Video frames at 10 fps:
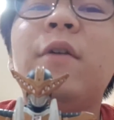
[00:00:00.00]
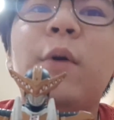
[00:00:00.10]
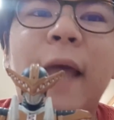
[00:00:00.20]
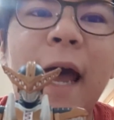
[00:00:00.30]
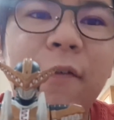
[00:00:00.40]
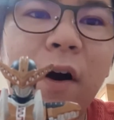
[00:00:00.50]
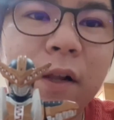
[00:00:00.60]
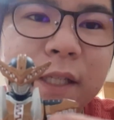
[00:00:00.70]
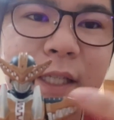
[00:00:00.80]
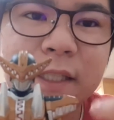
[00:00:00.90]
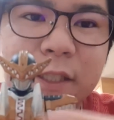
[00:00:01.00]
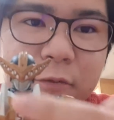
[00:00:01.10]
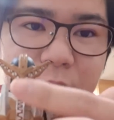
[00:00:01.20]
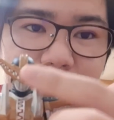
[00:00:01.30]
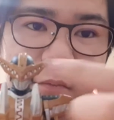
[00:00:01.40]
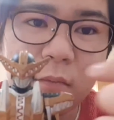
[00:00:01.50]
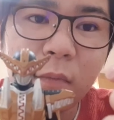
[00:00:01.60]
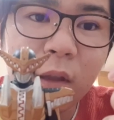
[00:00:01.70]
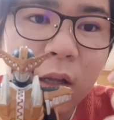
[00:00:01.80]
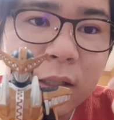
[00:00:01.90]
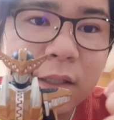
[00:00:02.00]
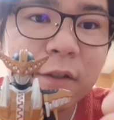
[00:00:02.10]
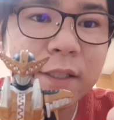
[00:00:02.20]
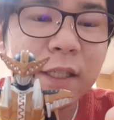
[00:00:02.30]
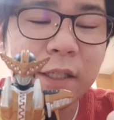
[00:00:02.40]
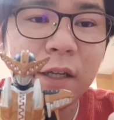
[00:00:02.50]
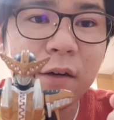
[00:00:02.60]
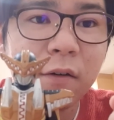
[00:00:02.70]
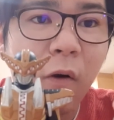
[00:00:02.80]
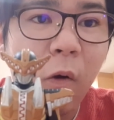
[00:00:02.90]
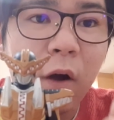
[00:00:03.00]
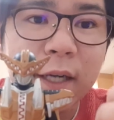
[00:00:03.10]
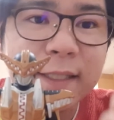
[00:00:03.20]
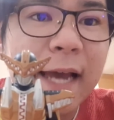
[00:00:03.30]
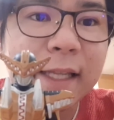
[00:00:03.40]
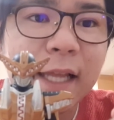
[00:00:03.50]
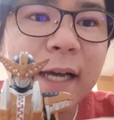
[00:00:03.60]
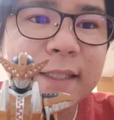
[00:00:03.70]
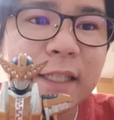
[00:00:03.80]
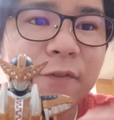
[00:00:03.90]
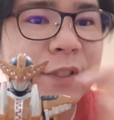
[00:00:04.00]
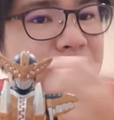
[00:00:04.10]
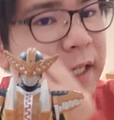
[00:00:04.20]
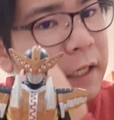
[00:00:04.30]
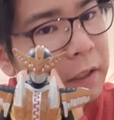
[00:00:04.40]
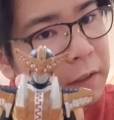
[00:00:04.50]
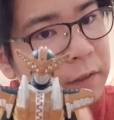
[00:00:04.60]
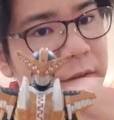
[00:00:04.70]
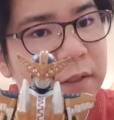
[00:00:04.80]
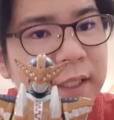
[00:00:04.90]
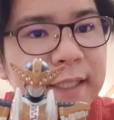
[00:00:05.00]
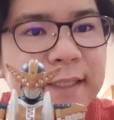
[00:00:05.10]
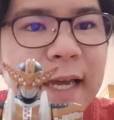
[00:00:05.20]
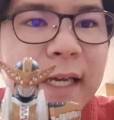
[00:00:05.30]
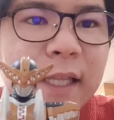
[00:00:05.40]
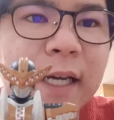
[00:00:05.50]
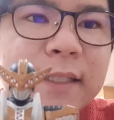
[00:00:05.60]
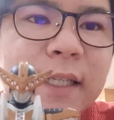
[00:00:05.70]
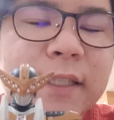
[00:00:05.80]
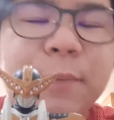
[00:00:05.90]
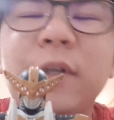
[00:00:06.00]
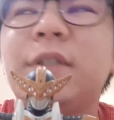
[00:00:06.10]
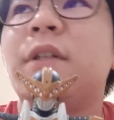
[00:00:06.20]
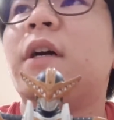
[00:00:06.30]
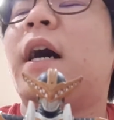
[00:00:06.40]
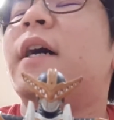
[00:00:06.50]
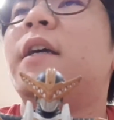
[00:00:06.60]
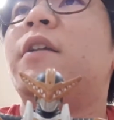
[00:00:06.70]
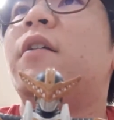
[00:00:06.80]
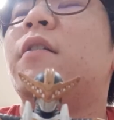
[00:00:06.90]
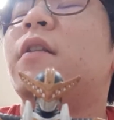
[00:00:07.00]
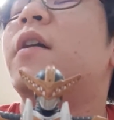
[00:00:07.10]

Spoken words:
would have all these zag lines? And if you see, these zag lines are supposed to look